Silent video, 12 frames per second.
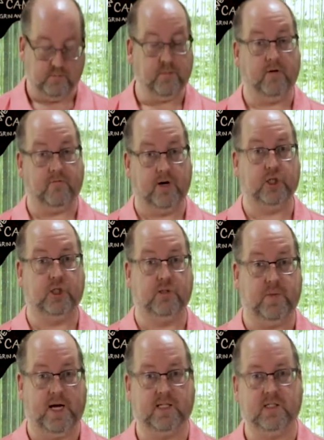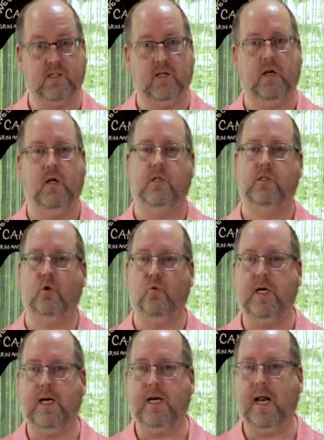But fresh is best. So
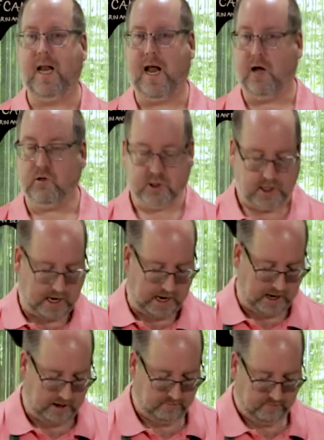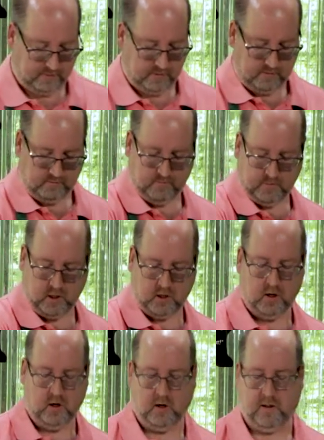we need 1.5 ounces.
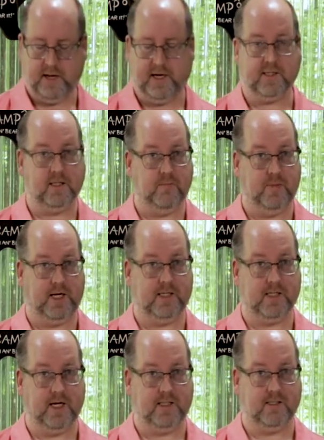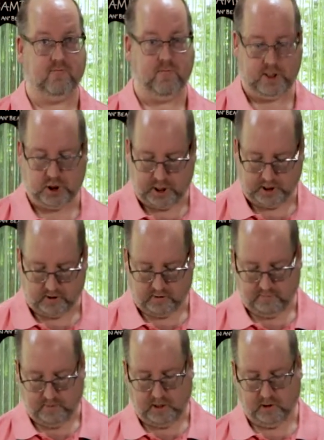That's the big size of my shaker,
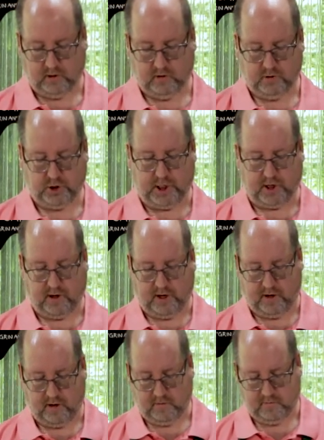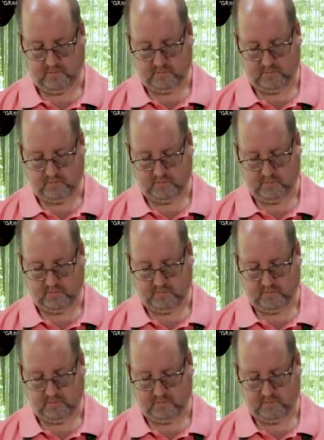of my little jigger here.